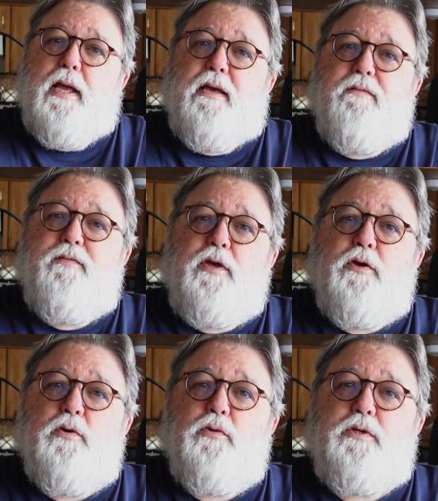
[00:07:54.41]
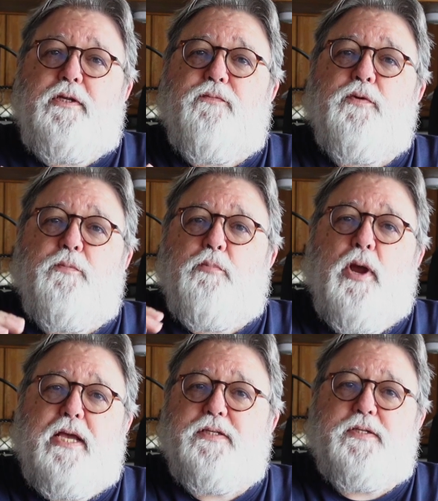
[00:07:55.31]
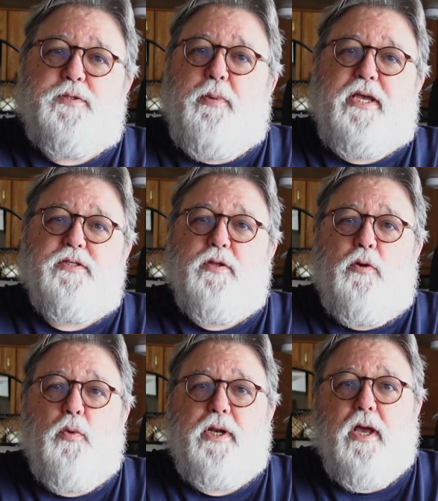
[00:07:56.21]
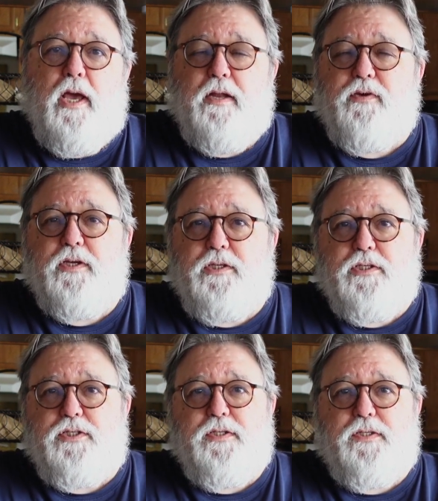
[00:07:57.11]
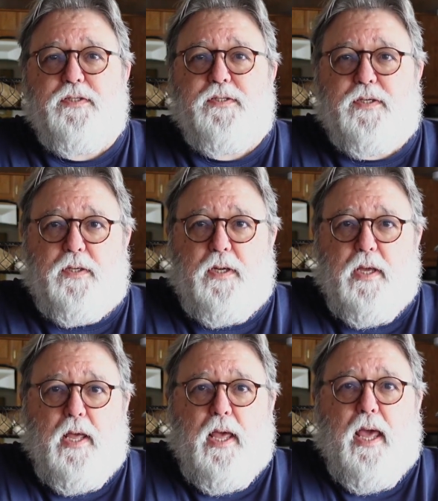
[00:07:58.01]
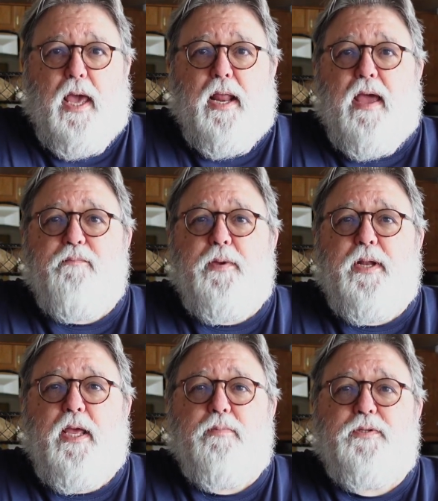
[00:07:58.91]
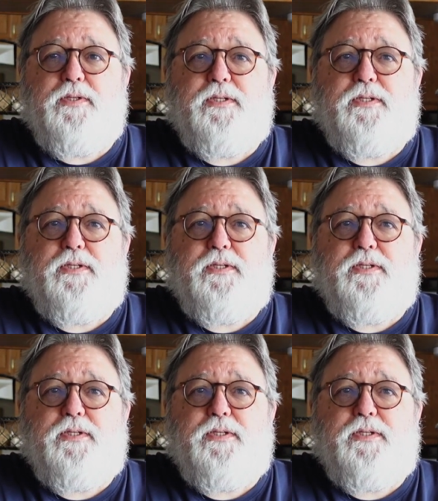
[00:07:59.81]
giving you different prices based on what kind of condition it's in. And I've been able to